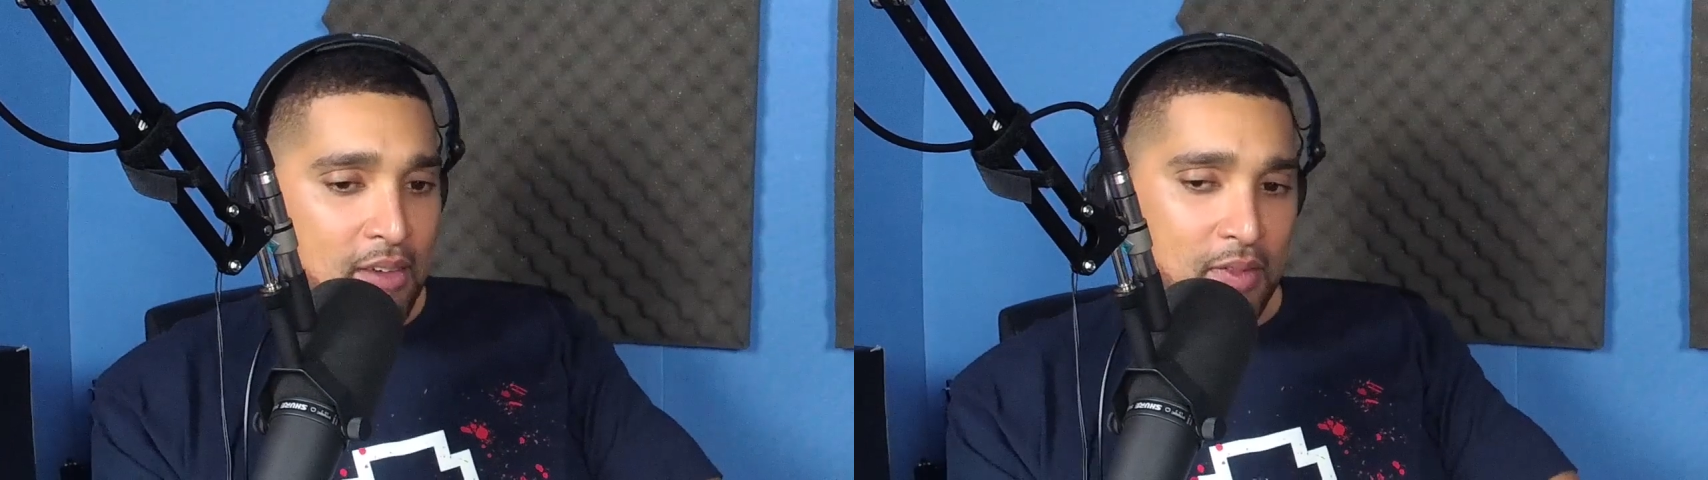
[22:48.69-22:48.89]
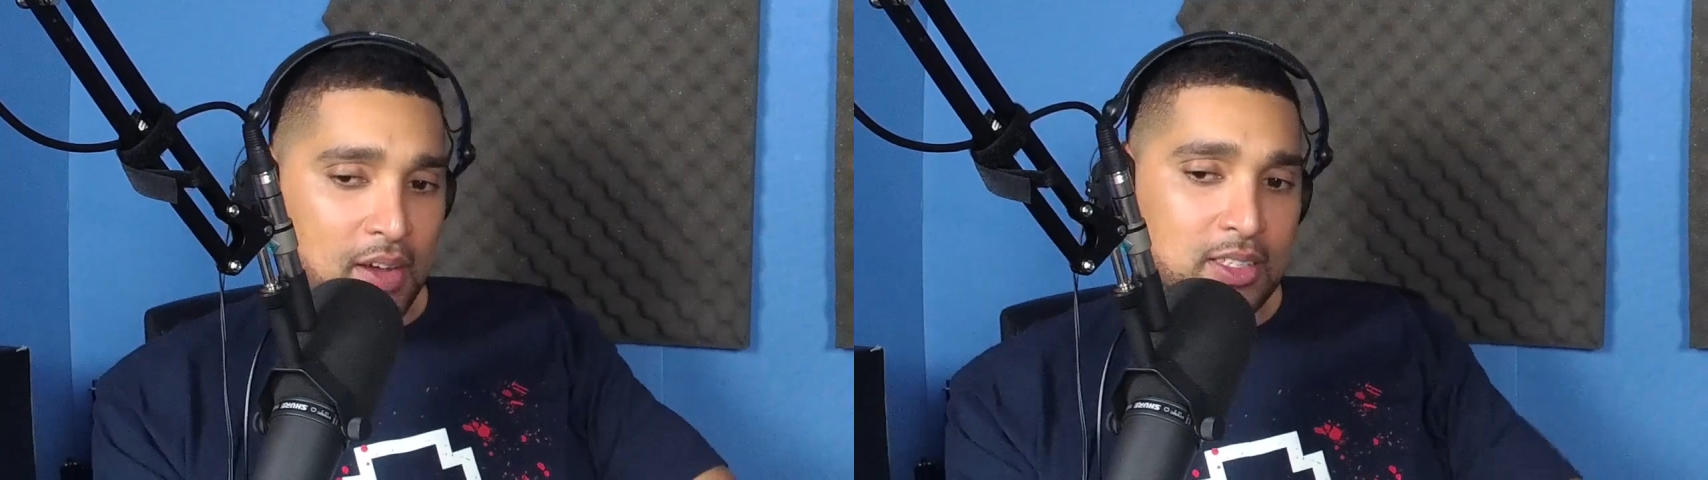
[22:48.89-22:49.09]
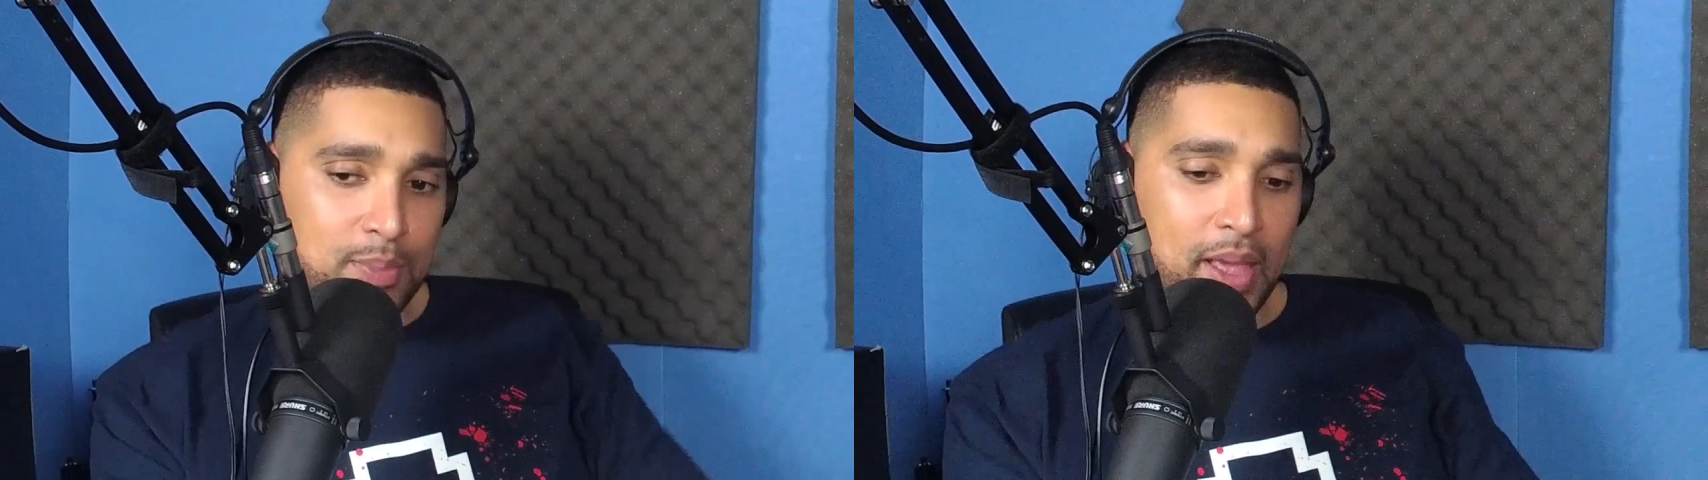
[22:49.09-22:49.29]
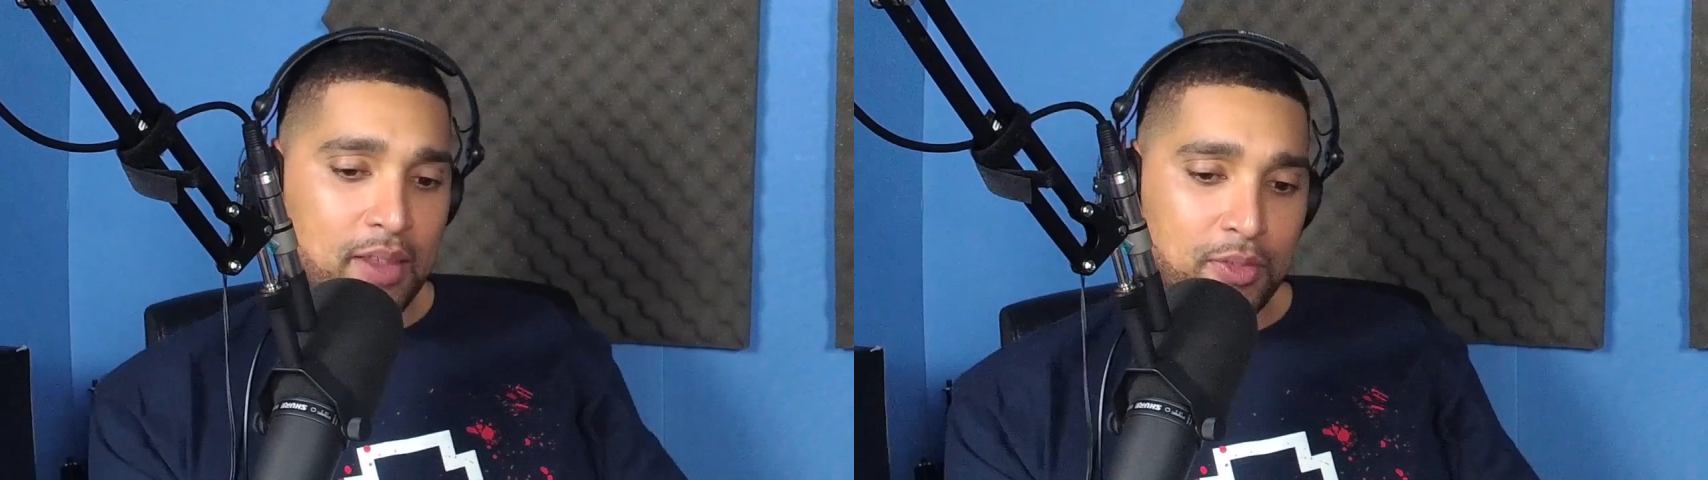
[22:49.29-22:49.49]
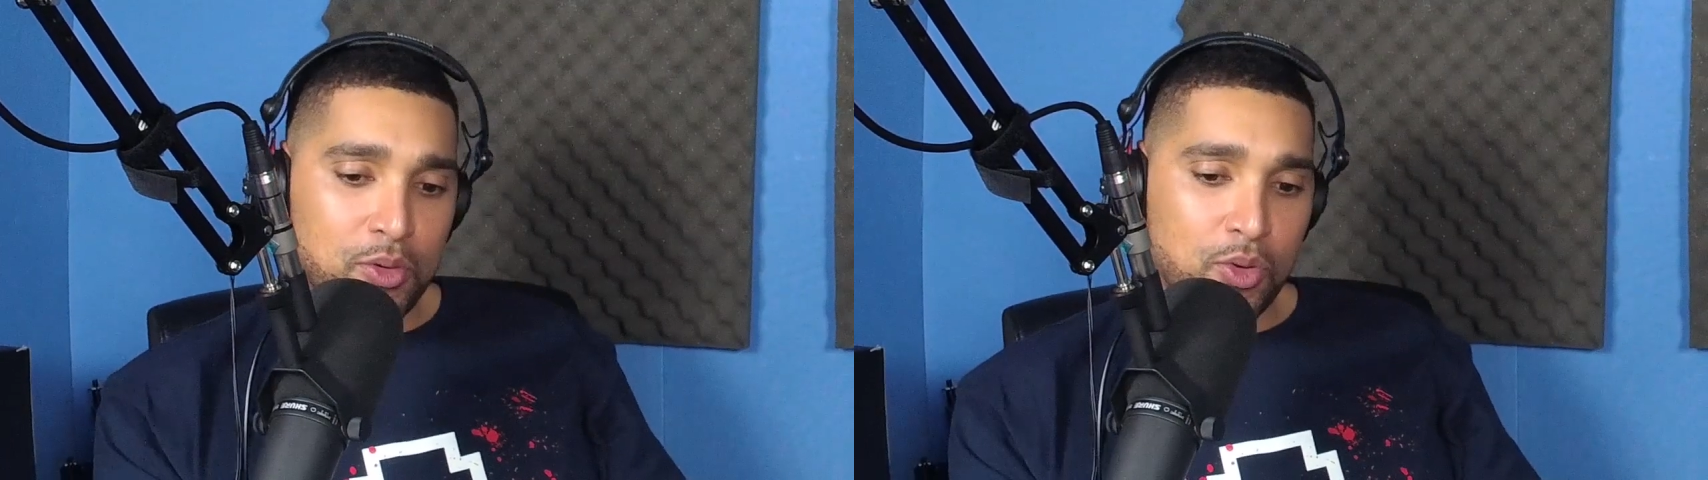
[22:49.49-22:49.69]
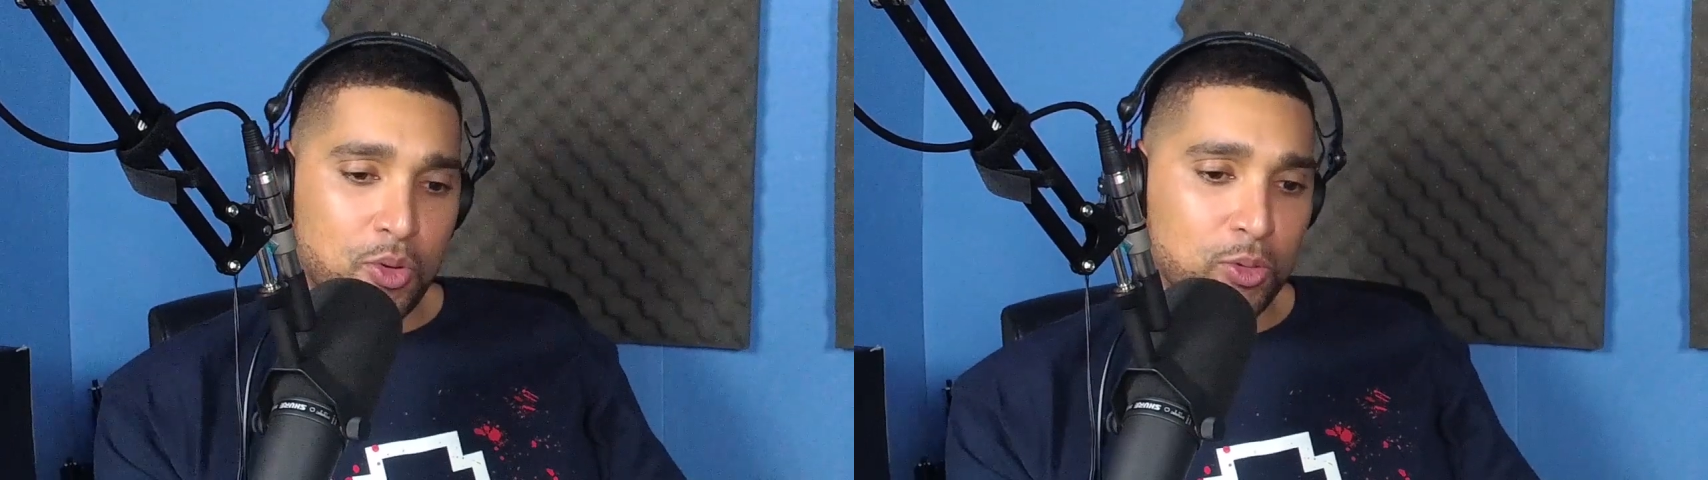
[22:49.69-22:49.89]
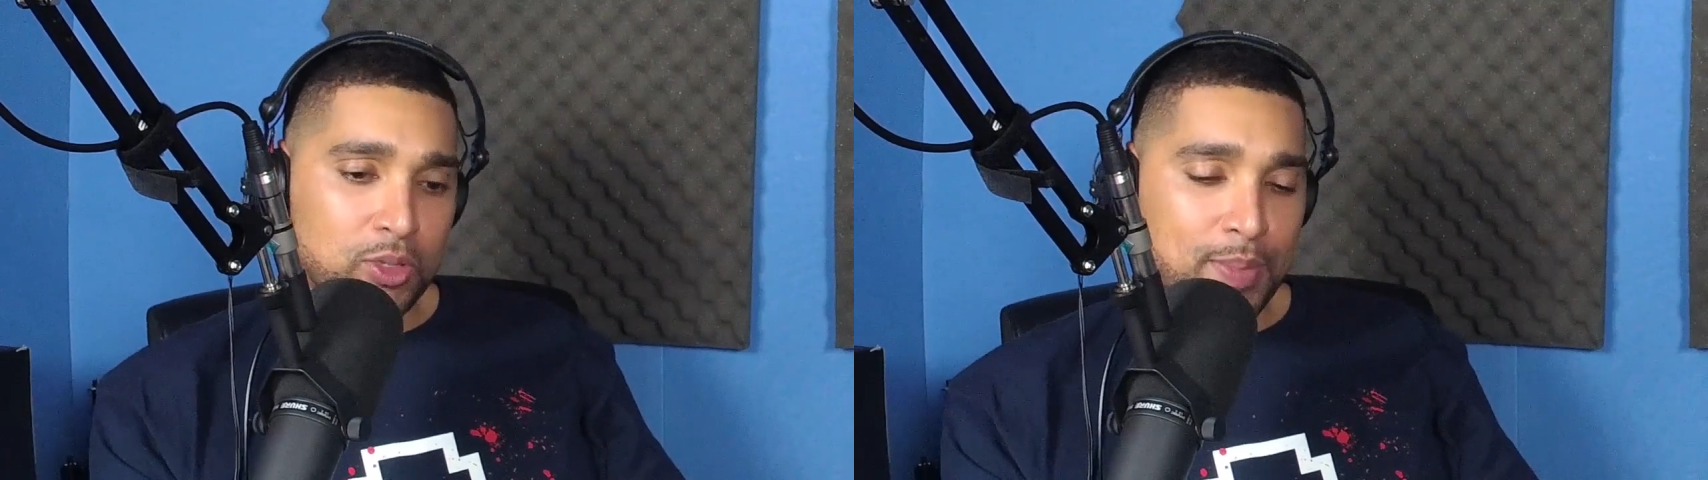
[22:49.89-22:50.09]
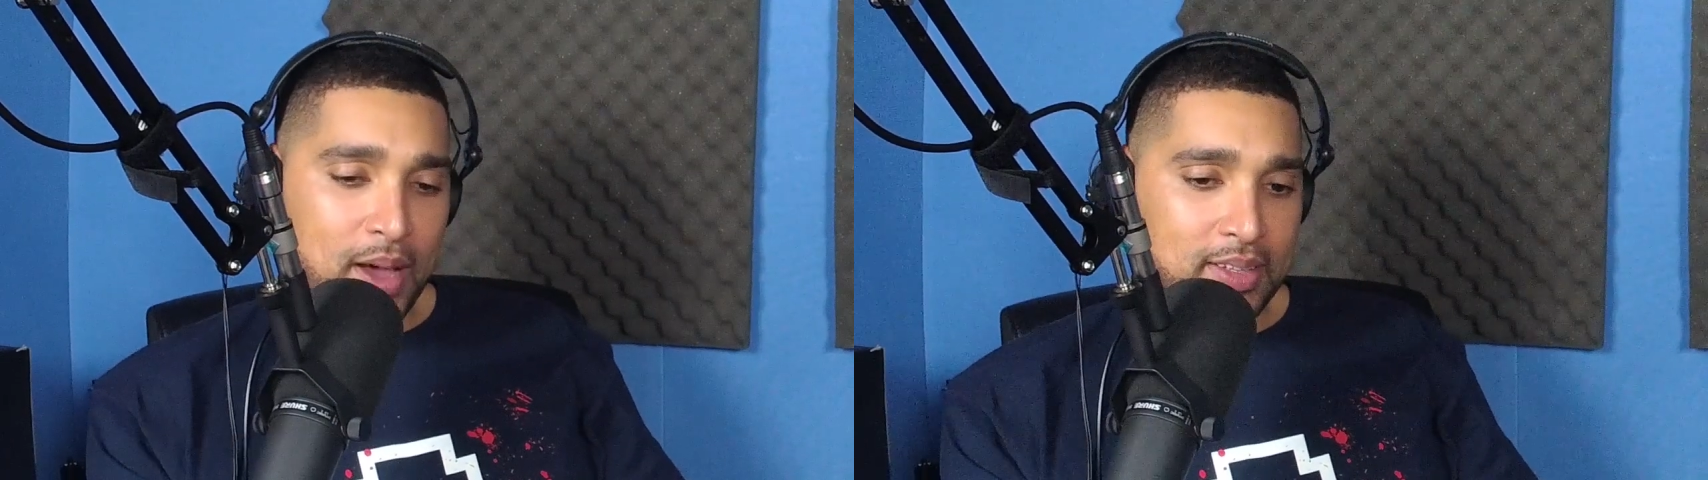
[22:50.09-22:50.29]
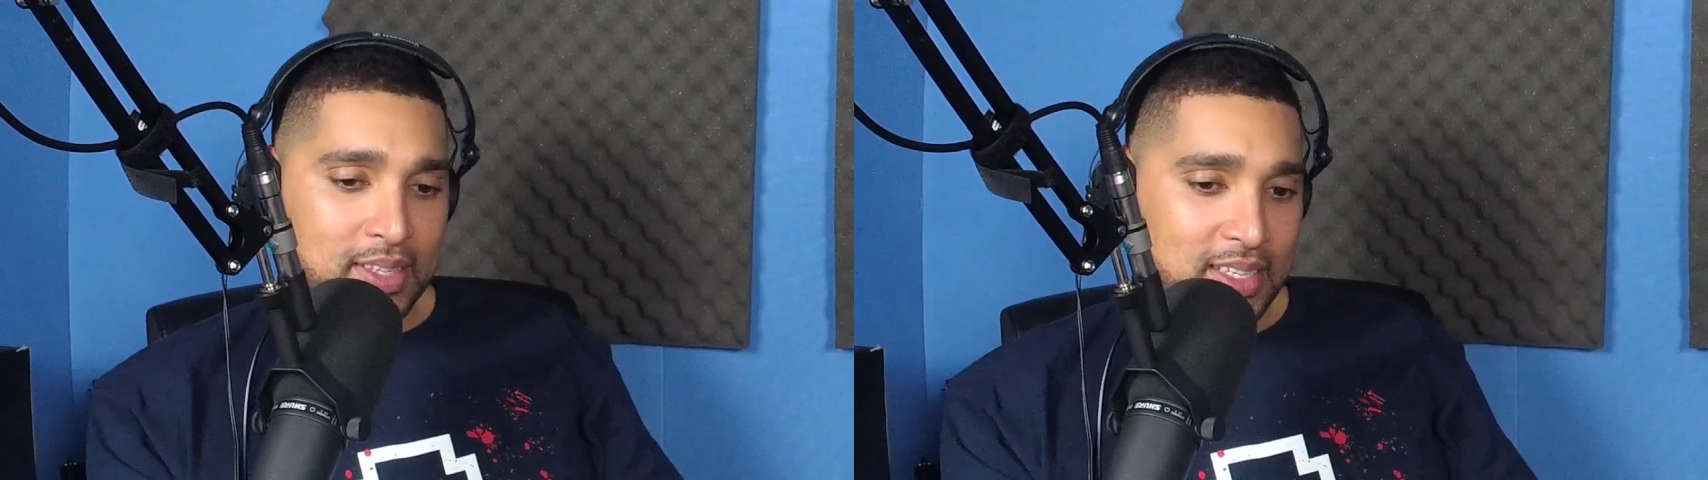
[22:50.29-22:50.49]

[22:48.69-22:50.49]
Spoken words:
Funk's made a few calls about